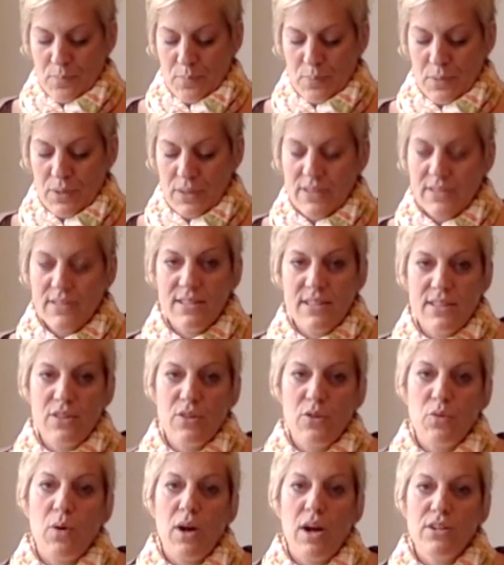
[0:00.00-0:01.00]
put this in
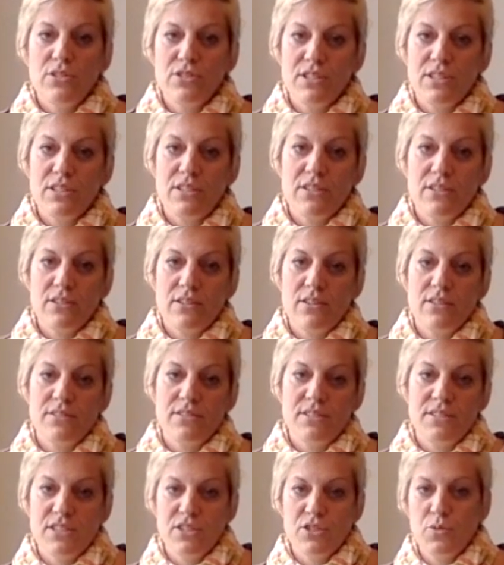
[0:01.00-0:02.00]

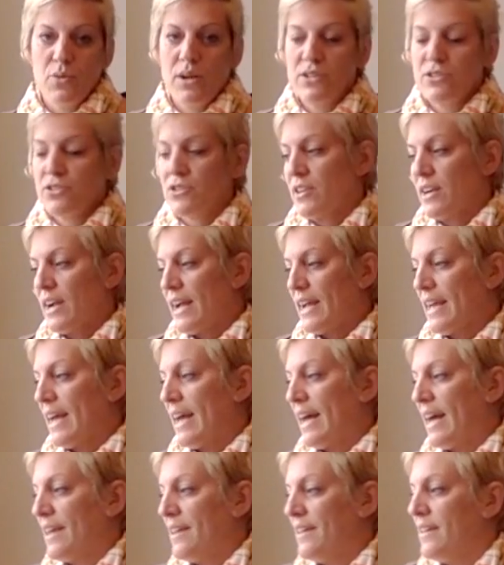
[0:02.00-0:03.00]
the dishwasher, I
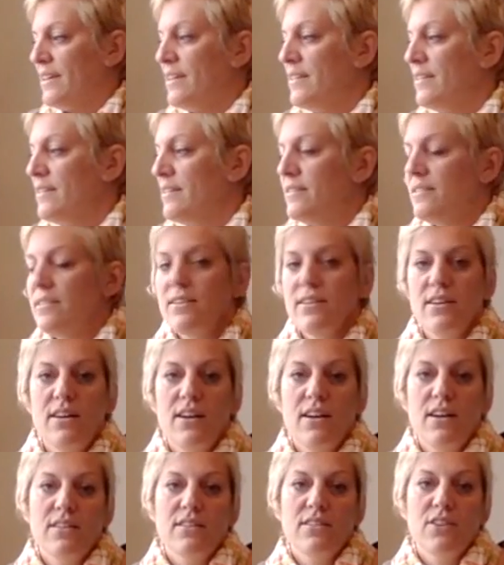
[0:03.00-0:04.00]
added
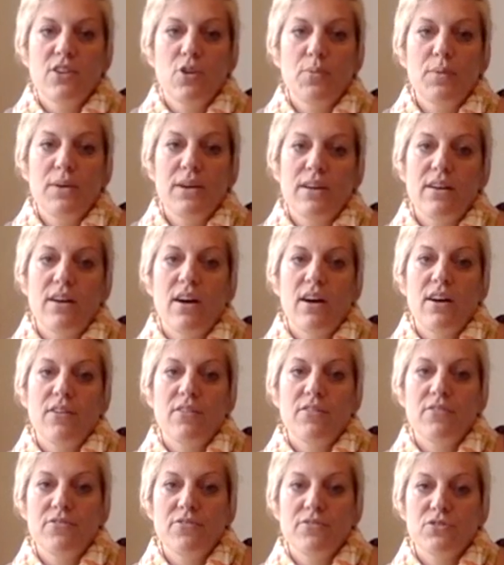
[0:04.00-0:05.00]
a little bit
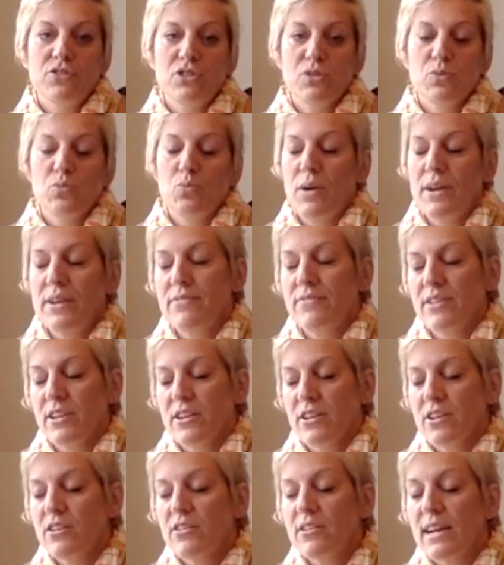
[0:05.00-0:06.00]
of just white
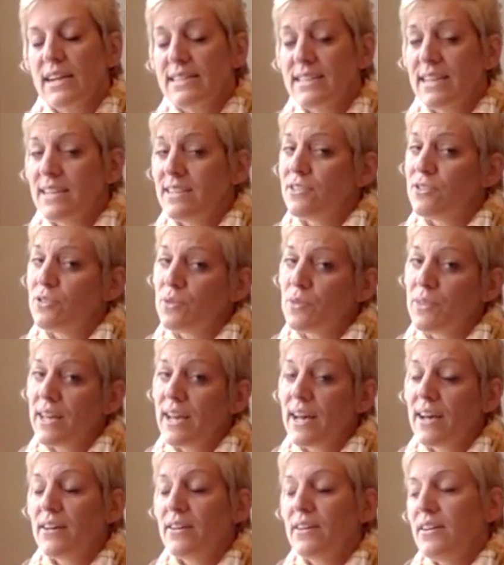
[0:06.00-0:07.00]
vinegar. I tend to do
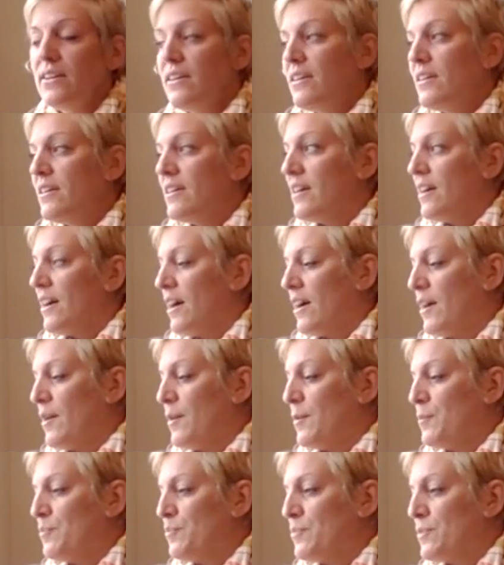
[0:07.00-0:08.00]
that
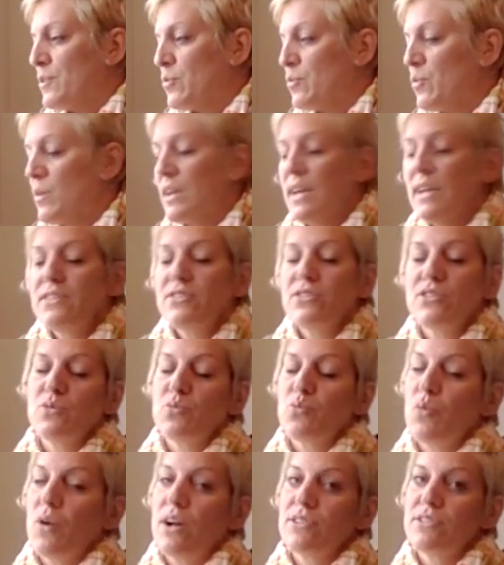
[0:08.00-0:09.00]
when I
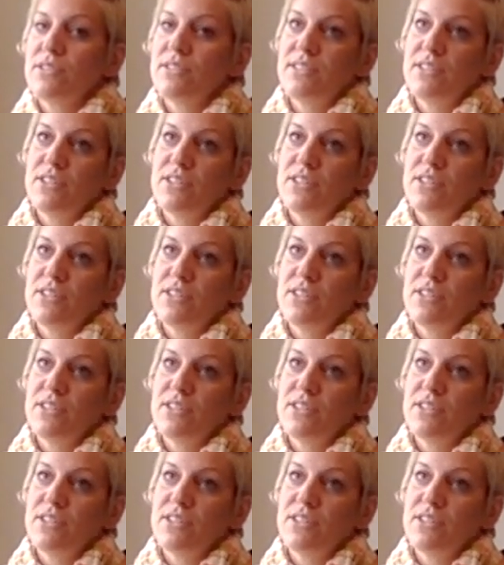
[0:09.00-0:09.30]
just wash the